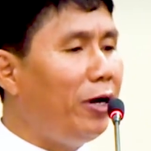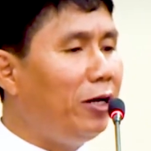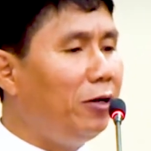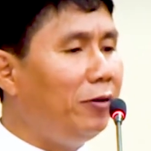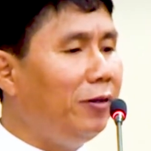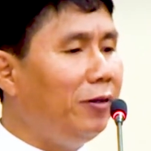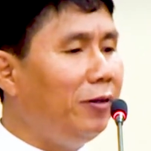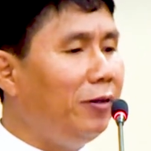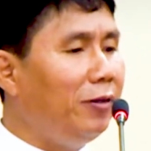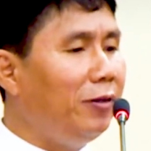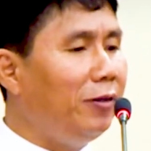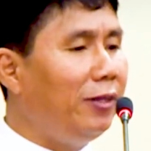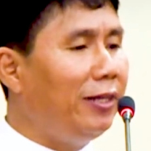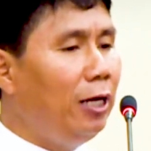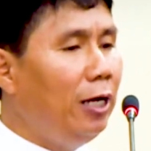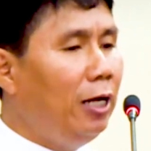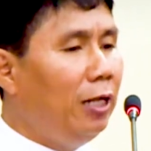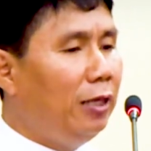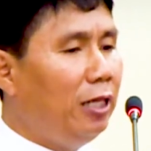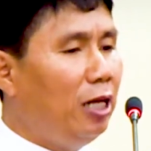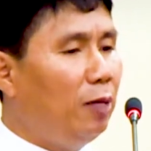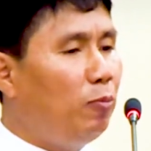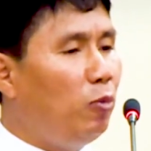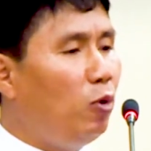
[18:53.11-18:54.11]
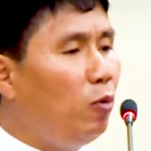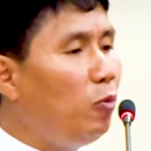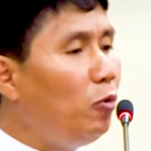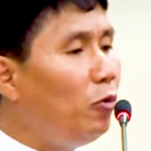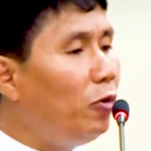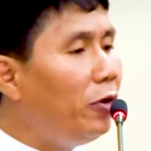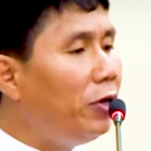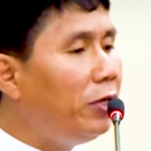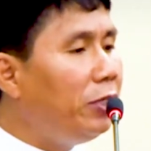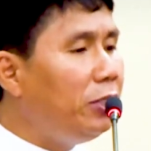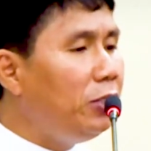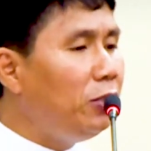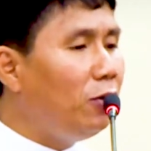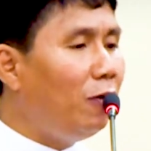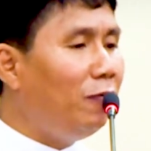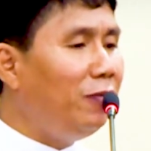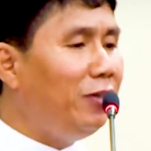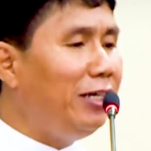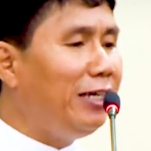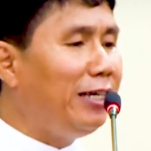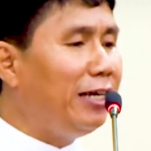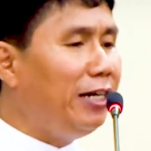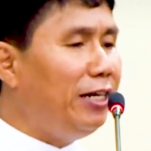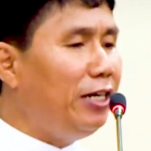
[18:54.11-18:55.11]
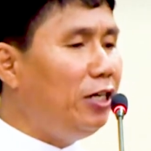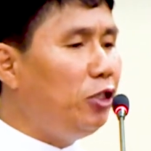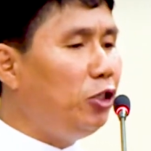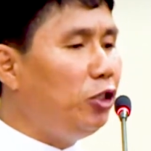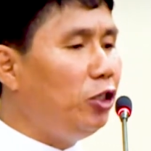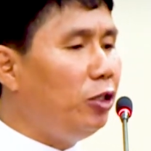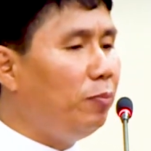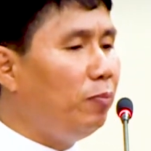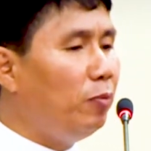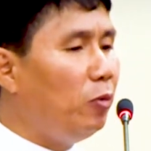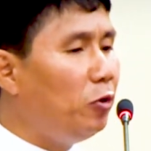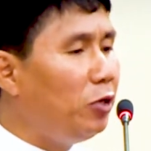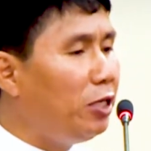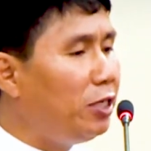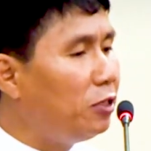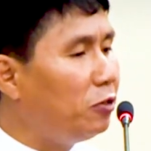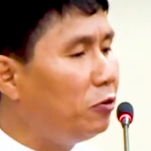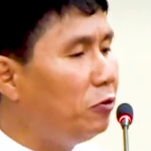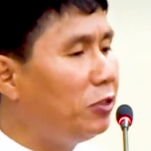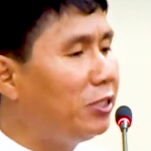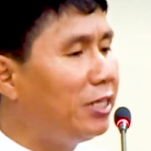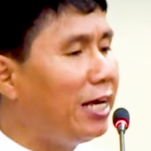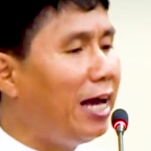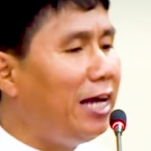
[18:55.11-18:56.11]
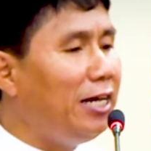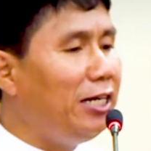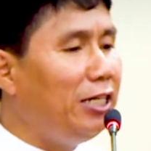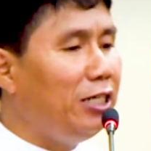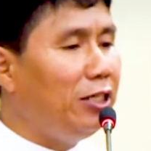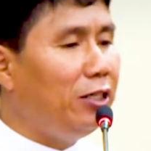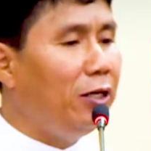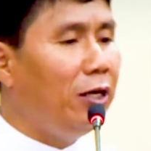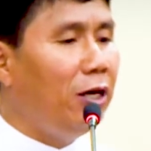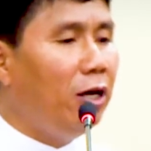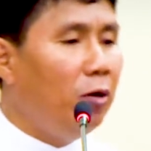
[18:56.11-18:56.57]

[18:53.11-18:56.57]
out that the popularity of the Ganesian Buddhist society